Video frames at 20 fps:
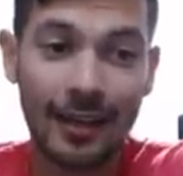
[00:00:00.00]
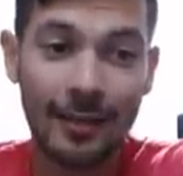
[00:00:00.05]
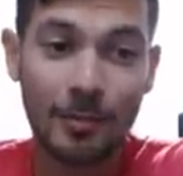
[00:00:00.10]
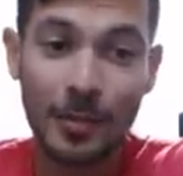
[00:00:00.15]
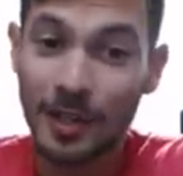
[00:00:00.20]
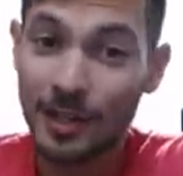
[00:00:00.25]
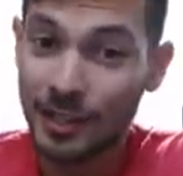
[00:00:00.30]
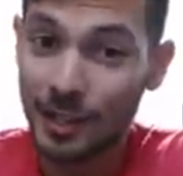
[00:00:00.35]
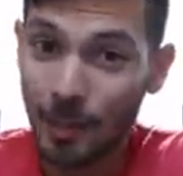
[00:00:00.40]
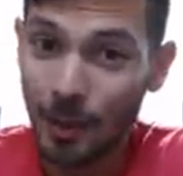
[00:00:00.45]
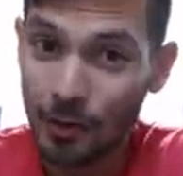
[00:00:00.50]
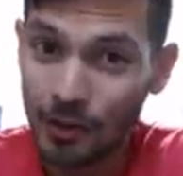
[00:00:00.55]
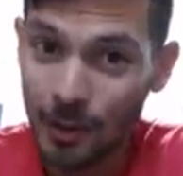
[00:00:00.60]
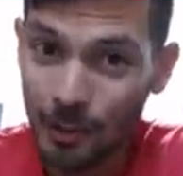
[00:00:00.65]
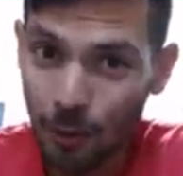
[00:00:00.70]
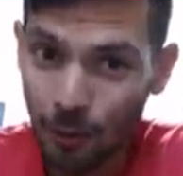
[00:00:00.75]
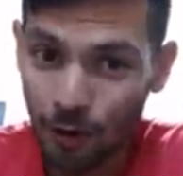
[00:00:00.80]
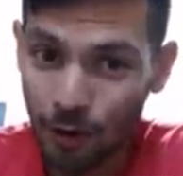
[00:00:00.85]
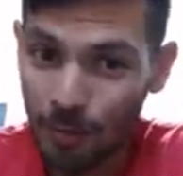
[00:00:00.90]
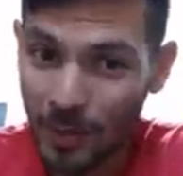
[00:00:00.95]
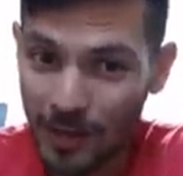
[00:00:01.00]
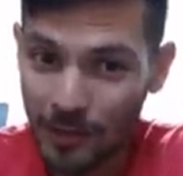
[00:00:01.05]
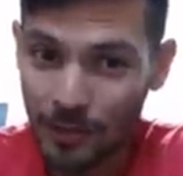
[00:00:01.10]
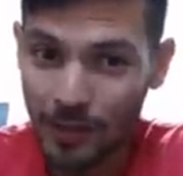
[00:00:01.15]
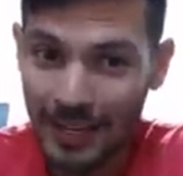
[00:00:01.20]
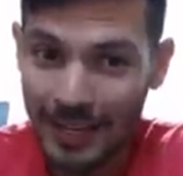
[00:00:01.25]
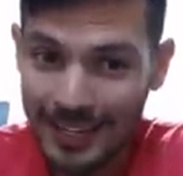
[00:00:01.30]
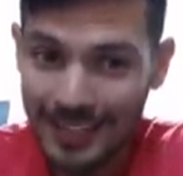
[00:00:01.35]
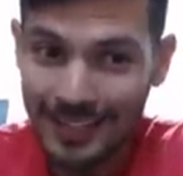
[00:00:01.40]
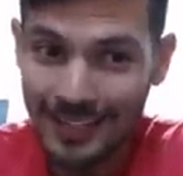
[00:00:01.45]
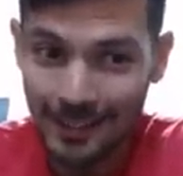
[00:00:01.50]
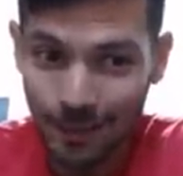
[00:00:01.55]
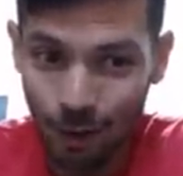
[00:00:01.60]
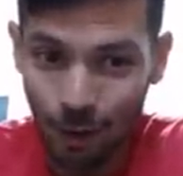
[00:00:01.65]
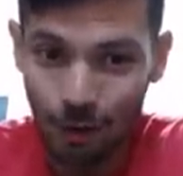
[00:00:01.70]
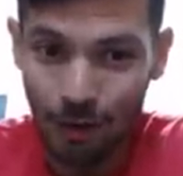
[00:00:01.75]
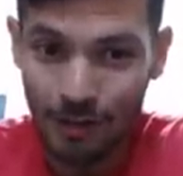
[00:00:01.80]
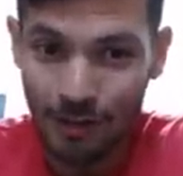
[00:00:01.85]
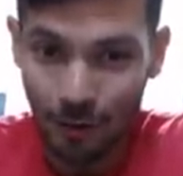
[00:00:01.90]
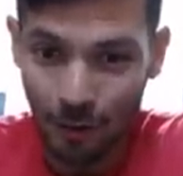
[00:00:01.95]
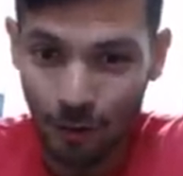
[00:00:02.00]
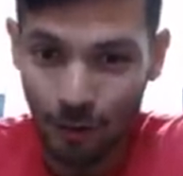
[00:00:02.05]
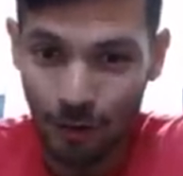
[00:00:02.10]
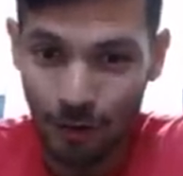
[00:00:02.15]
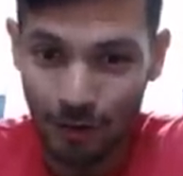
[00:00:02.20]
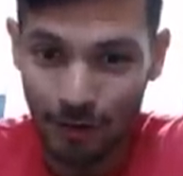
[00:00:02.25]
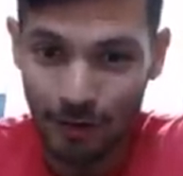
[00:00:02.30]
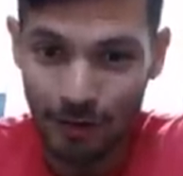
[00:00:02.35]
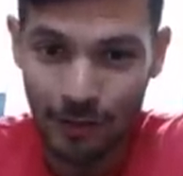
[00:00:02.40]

because the most important metric isn't dollars earned.